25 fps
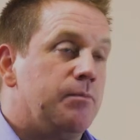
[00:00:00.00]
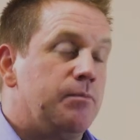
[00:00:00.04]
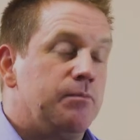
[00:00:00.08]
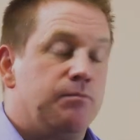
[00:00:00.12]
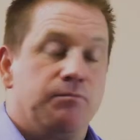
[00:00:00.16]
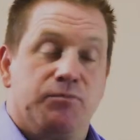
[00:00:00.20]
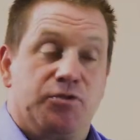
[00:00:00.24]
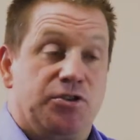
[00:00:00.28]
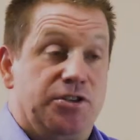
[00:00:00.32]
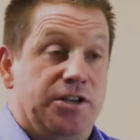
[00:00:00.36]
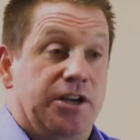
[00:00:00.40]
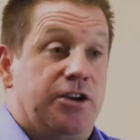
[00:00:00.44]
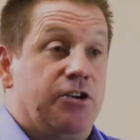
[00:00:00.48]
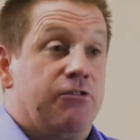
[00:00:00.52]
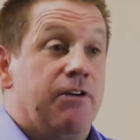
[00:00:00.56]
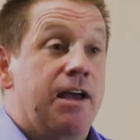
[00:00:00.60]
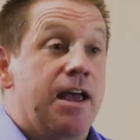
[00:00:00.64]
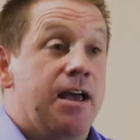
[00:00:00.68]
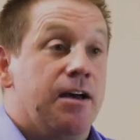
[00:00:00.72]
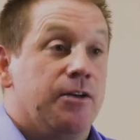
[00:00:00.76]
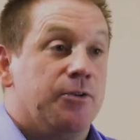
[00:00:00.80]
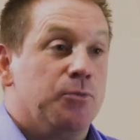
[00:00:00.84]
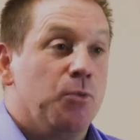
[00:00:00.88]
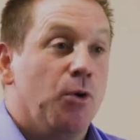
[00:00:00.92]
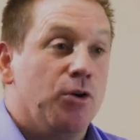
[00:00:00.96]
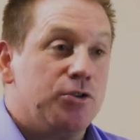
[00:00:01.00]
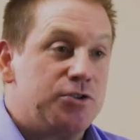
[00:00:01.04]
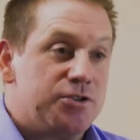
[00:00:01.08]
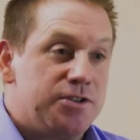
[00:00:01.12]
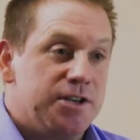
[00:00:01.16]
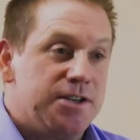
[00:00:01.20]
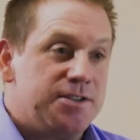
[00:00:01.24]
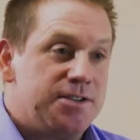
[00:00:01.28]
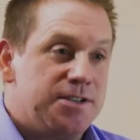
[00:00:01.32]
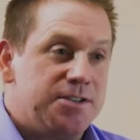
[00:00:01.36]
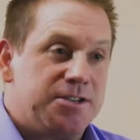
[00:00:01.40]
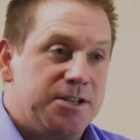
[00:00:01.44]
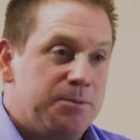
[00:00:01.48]
Stick around, watch
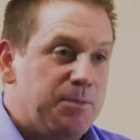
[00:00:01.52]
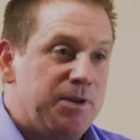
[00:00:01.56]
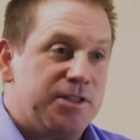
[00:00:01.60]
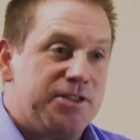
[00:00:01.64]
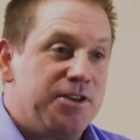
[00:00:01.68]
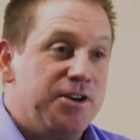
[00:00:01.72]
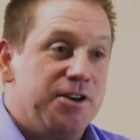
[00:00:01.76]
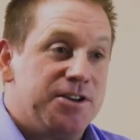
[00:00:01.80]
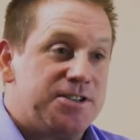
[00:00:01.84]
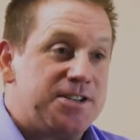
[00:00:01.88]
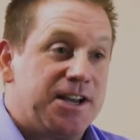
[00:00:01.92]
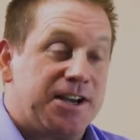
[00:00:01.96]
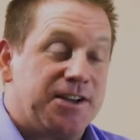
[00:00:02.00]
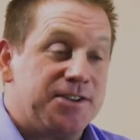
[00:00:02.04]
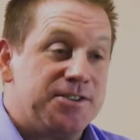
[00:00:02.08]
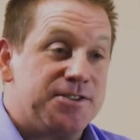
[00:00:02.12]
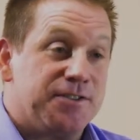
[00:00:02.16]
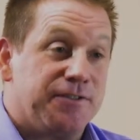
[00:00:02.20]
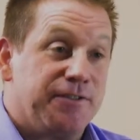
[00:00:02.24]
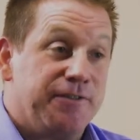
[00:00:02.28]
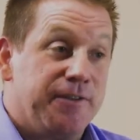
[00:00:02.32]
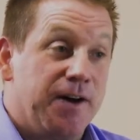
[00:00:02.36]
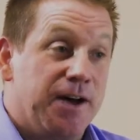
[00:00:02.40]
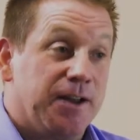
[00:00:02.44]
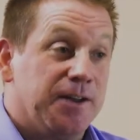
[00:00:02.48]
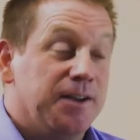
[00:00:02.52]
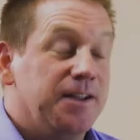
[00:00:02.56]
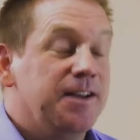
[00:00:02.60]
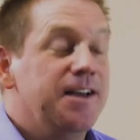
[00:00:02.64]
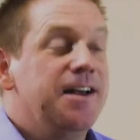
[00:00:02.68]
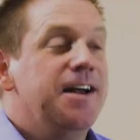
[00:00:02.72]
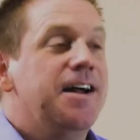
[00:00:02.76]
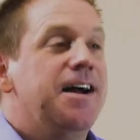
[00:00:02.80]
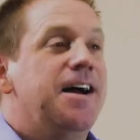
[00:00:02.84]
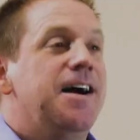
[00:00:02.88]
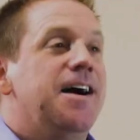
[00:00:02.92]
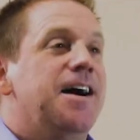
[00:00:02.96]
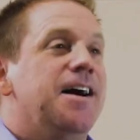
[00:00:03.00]
this, it's going to be 30 seconds of fun.
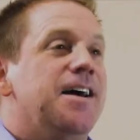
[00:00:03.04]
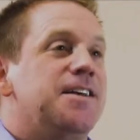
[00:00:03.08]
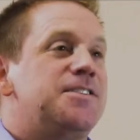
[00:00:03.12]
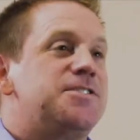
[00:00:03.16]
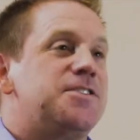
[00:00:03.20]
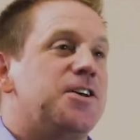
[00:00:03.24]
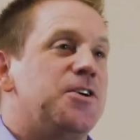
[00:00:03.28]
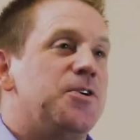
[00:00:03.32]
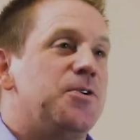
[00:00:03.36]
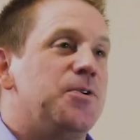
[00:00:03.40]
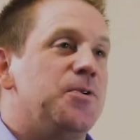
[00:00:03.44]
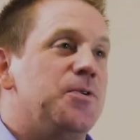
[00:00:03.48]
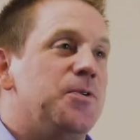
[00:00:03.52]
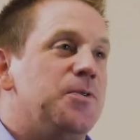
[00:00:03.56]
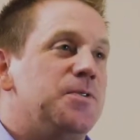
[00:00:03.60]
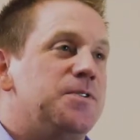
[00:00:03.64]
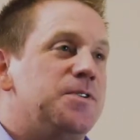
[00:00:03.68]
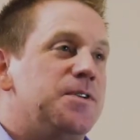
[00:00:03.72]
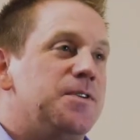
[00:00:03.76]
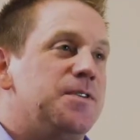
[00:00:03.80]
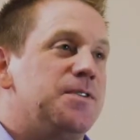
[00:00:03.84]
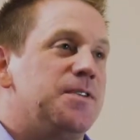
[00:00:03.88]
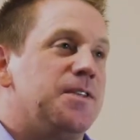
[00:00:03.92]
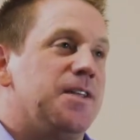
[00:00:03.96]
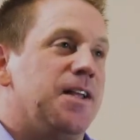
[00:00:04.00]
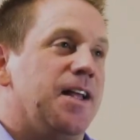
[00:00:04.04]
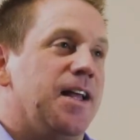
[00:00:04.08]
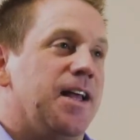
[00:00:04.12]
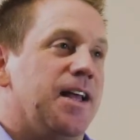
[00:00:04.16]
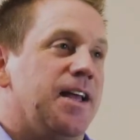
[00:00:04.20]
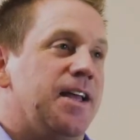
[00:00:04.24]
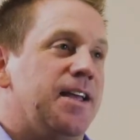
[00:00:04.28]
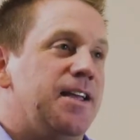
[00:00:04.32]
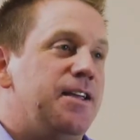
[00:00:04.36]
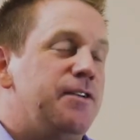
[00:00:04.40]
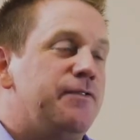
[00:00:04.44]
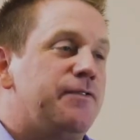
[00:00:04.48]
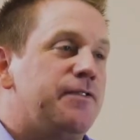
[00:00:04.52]
So
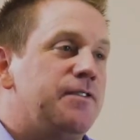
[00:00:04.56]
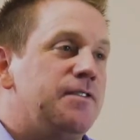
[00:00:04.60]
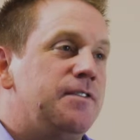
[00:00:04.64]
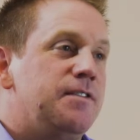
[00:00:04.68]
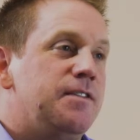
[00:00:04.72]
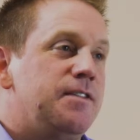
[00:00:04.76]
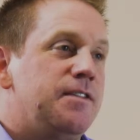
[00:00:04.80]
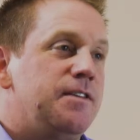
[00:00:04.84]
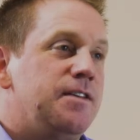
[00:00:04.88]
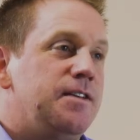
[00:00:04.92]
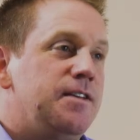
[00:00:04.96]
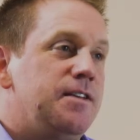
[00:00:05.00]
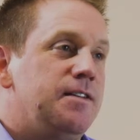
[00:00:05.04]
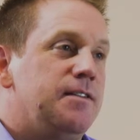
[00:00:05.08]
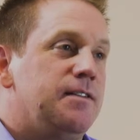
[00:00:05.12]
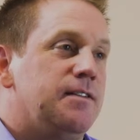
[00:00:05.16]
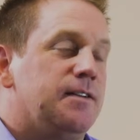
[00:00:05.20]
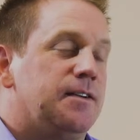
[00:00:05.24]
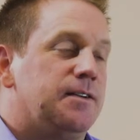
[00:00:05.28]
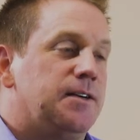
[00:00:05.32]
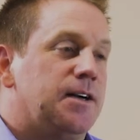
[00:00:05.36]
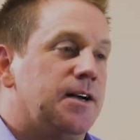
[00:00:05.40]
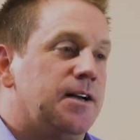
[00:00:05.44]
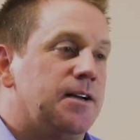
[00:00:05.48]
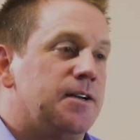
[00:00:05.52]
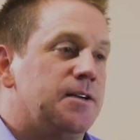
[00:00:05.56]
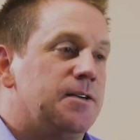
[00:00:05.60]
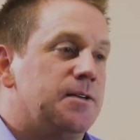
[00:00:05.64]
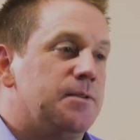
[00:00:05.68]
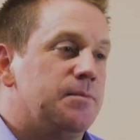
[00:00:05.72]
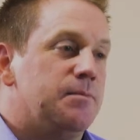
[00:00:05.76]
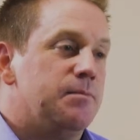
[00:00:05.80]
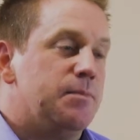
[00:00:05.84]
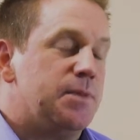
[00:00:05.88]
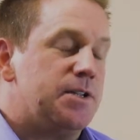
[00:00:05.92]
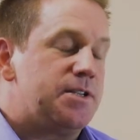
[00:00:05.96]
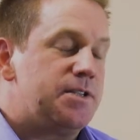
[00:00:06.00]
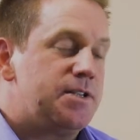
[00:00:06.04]
even the
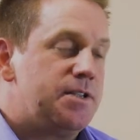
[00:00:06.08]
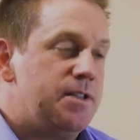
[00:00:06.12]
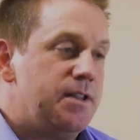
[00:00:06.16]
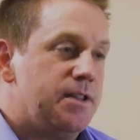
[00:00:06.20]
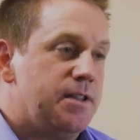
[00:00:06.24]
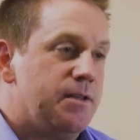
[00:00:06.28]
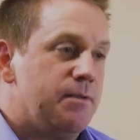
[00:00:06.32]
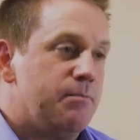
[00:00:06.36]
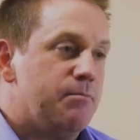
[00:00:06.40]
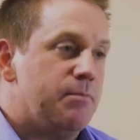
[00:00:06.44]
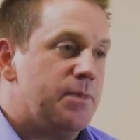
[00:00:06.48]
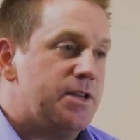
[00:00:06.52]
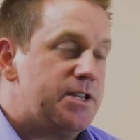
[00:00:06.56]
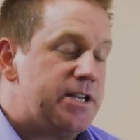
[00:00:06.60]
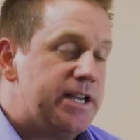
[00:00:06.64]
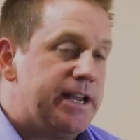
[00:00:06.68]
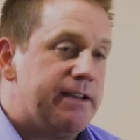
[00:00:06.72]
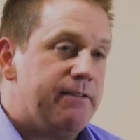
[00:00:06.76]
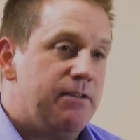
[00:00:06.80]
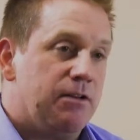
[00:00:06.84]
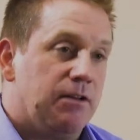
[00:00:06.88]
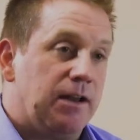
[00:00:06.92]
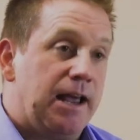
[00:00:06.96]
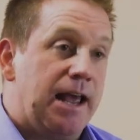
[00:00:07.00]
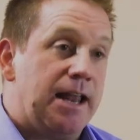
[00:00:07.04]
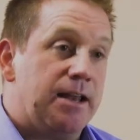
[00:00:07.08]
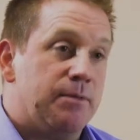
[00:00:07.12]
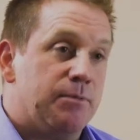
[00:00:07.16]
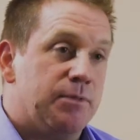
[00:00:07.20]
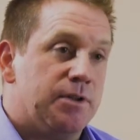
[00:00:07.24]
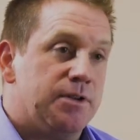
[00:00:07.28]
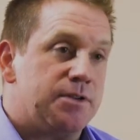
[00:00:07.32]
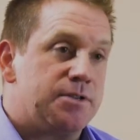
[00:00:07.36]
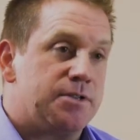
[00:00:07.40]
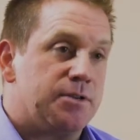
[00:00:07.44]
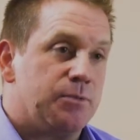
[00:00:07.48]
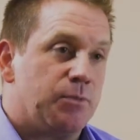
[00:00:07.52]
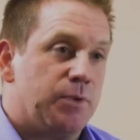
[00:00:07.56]
material
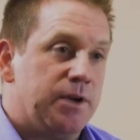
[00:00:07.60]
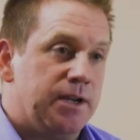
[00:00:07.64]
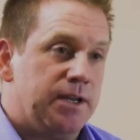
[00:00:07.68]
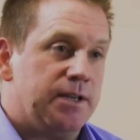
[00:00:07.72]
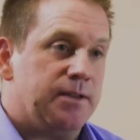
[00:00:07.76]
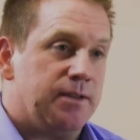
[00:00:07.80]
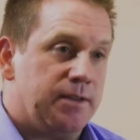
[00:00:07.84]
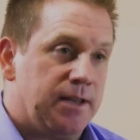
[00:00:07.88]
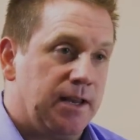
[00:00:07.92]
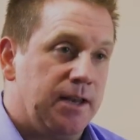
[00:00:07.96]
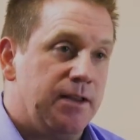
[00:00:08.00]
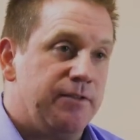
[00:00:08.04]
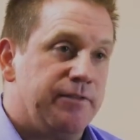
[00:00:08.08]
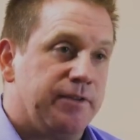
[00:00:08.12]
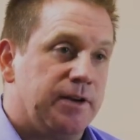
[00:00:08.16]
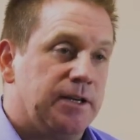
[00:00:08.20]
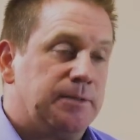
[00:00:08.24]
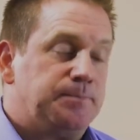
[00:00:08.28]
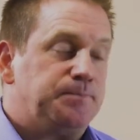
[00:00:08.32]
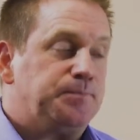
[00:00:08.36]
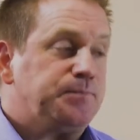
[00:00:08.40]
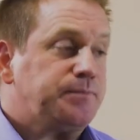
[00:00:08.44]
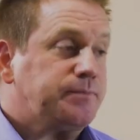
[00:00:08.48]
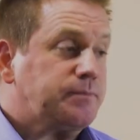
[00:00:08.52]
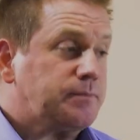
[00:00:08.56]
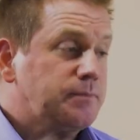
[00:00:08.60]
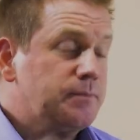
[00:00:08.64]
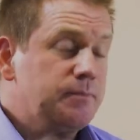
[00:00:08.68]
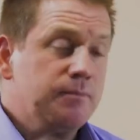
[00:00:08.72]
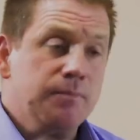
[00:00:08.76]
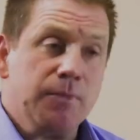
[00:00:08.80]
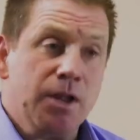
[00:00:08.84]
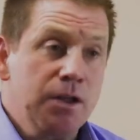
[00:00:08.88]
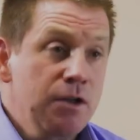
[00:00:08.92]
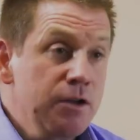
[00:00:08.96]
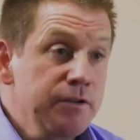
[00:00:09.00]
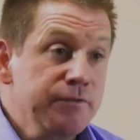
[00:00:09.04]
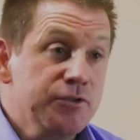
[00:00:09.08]
elements that we deliver
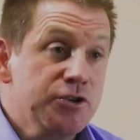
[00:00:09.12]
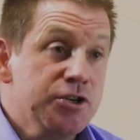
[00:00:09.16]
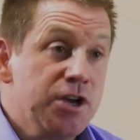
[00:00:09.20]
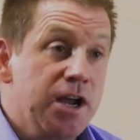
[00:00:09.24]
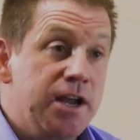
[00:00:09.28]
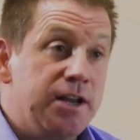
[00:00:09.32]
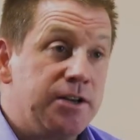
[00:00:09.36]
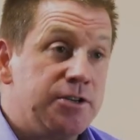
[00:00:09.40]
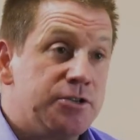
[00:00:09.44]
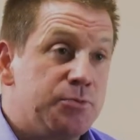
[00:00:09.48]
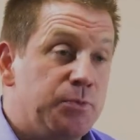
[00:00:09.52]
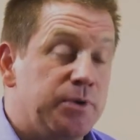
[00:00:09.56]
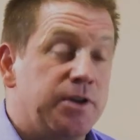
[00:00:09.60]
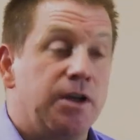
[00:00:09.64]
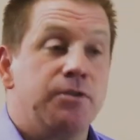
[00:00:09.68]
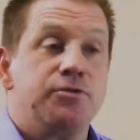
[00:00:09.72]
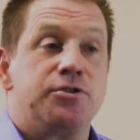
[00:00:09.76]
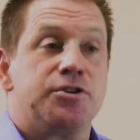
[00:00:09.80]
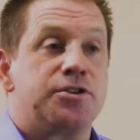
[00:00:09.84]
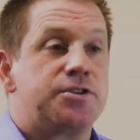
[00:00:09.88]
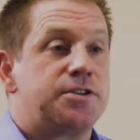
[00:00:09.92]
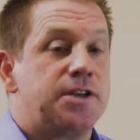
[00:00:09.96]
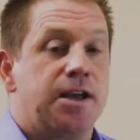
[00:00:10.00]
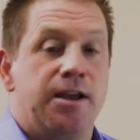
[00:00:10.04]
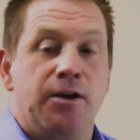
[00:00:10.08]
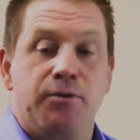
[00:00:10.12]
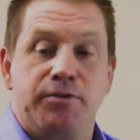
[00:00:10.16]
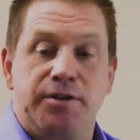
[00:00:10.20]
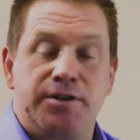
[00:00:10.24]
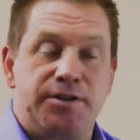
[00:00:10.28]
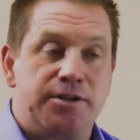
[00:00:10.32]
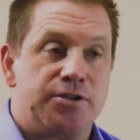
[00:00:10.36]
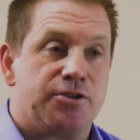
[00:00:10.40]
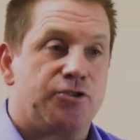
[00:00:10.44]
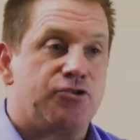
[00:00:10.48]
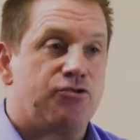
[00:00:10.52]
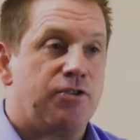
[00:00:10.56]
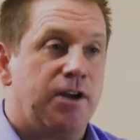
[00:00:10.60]
have changed. We don't just say, oh, this
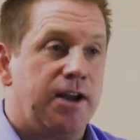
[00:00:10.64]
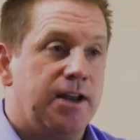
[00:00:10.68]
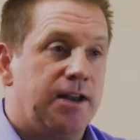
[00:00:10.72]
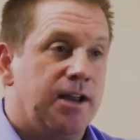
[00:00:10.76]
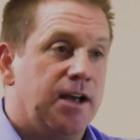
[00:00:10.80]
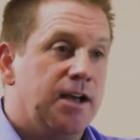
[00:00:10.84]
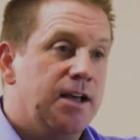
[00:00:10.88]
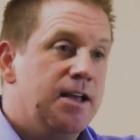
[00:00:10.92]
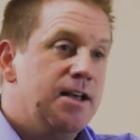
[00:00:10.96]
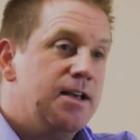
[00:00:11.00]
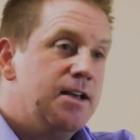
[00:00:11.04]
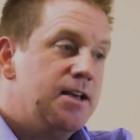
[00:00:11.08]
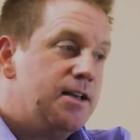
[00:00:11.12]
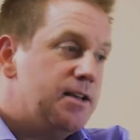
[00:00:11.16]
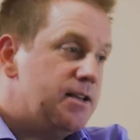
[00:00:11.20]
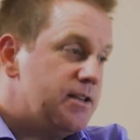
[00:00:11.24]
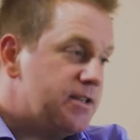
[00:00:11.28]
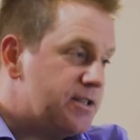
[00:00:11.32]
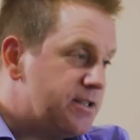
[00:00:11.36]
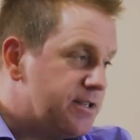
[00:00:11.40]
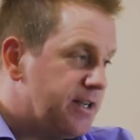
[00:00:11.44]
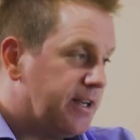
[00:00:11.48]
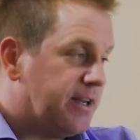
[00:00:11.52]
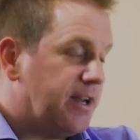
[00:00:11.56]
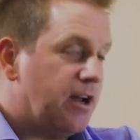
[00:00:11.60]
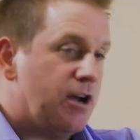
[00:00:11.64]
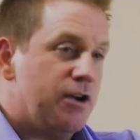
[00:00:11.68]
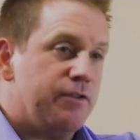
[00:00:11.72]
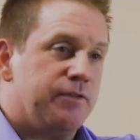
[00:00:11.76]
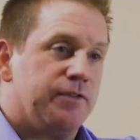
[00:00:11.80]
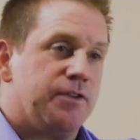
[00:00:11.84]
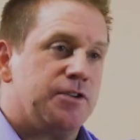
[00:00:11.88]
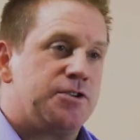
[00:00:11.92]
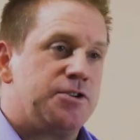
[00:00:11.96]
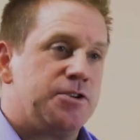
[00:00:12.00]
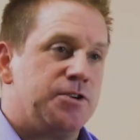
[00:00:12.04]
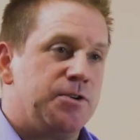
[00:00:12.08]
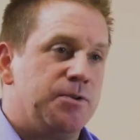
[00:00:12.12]
is the trailer, stick it
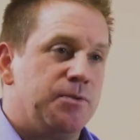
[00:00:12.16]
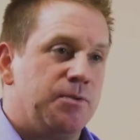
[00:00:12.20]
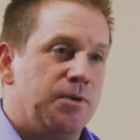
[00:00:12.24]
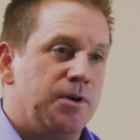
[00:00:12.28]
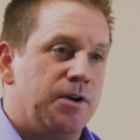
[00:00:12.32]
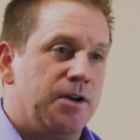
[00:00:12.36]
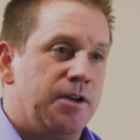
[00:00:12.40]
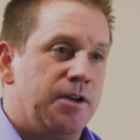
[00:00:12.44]
over to